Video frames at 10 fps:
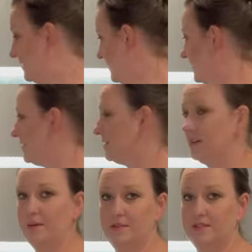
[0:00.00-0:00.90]
you can
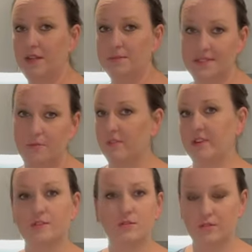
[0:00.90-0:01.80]
stack up the tubs somewhere in
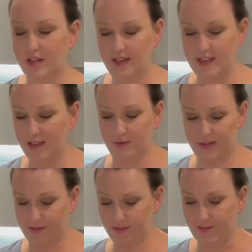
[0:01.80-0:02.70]
a corner,
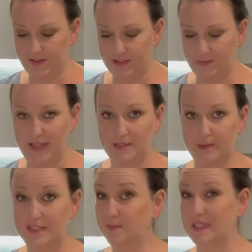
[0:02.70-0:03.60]
whatever you find the space.
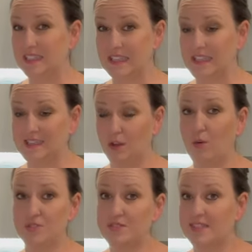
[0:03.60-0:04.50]
But it's basically, it's
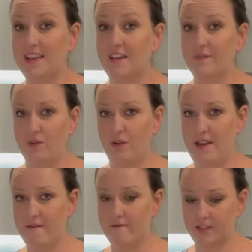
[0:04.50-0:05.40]
options there for
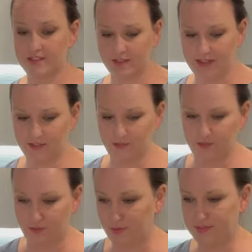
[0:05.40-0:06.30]
every size of
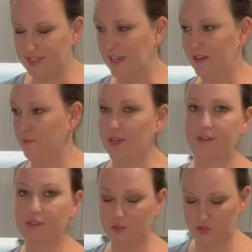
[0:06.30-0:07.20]
the property and whatever
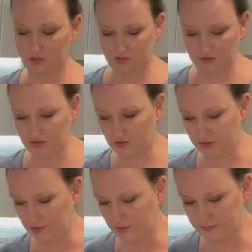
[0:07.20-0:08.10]
you choose to
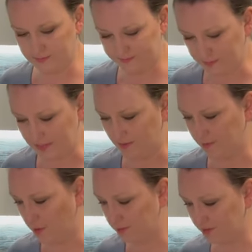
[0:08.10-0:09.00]
stock your bits and
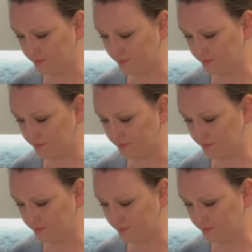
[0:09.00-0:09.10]
bobs.